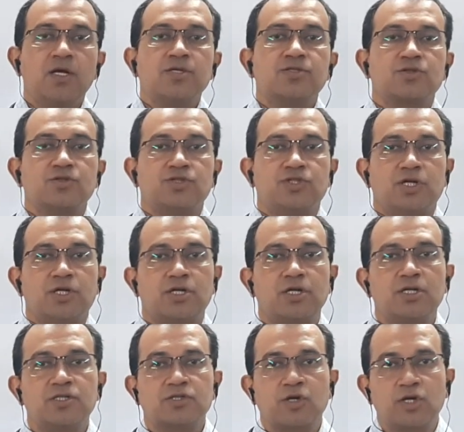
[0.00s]
So
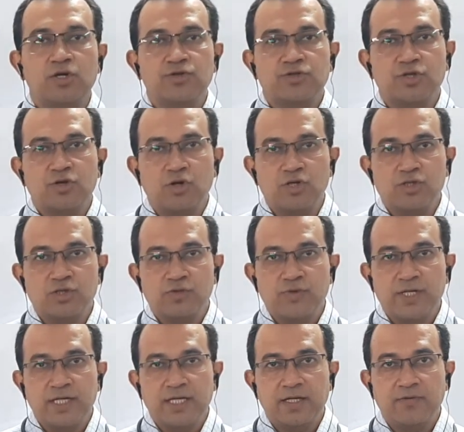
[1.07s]
general solution also
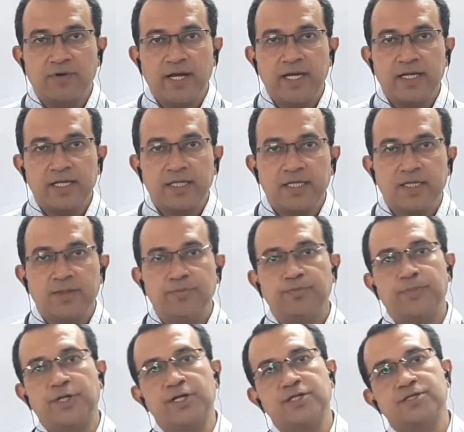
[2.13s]
we
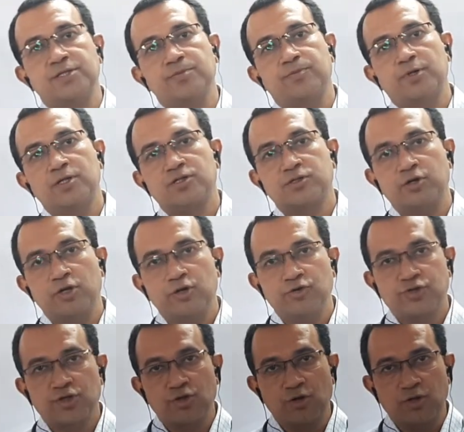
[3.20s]
require, principal
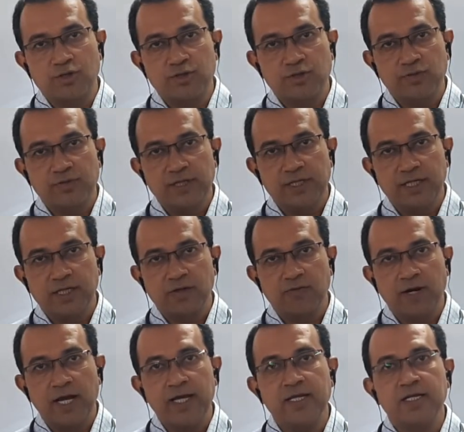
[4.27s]
solution also we
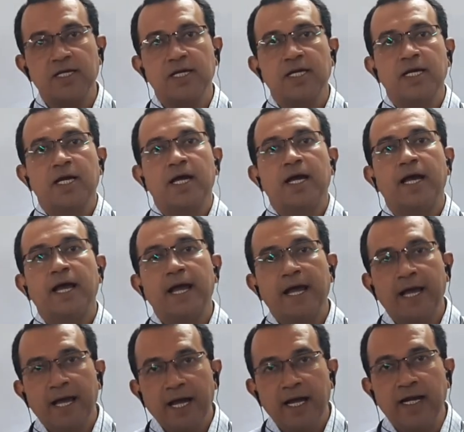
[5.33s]
require,
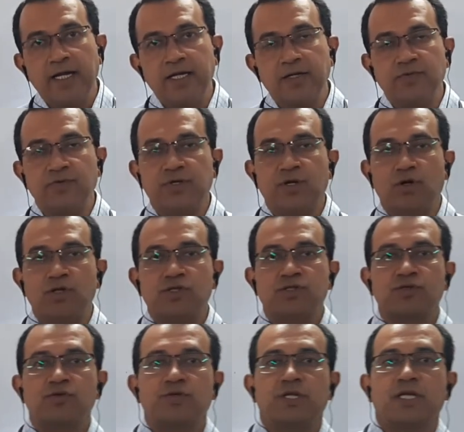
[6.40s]
and we
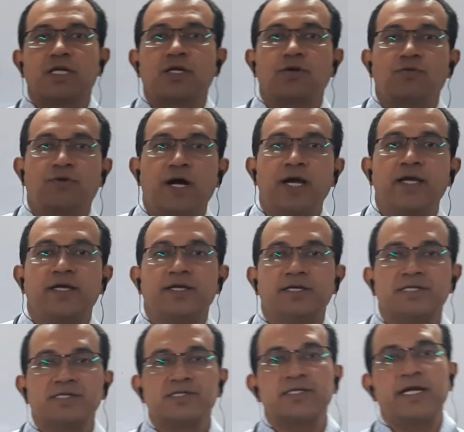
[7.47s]
also
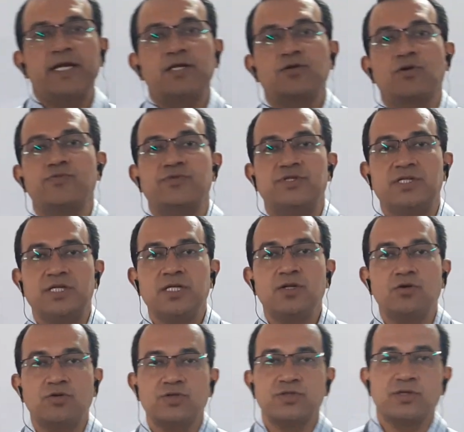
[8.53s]
require set of
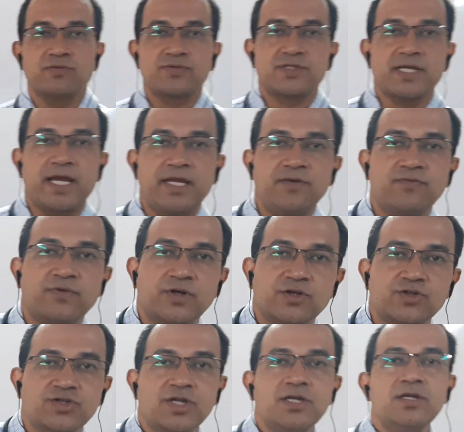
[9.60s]
zeros of sine
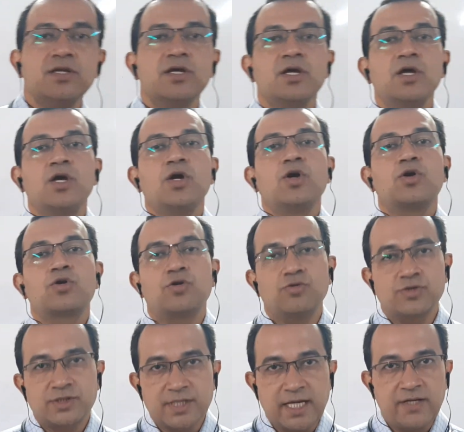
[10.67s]
function,
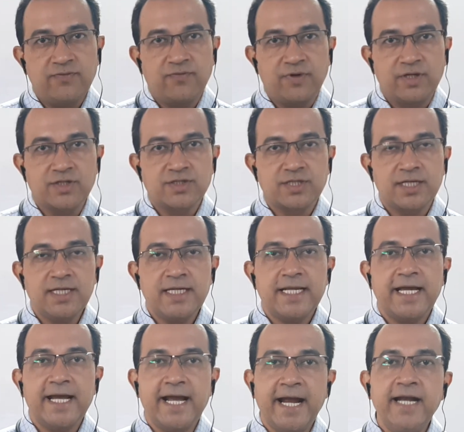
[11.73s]
cosine
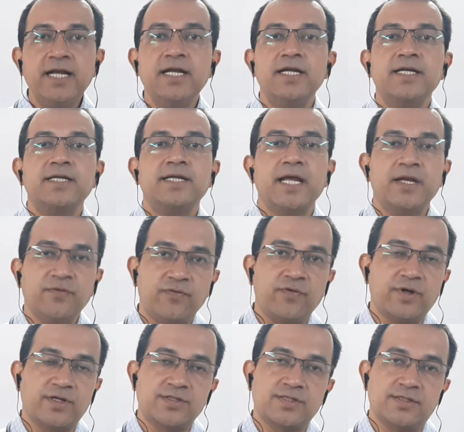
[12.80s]
function and
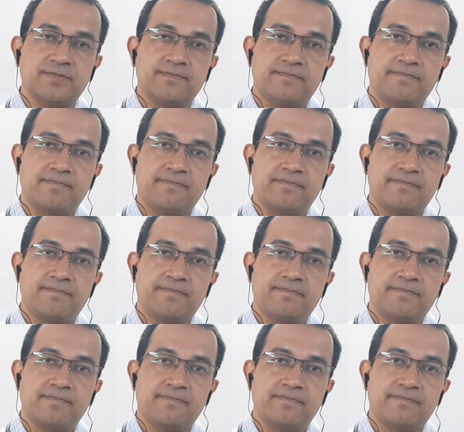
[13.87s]
tan function,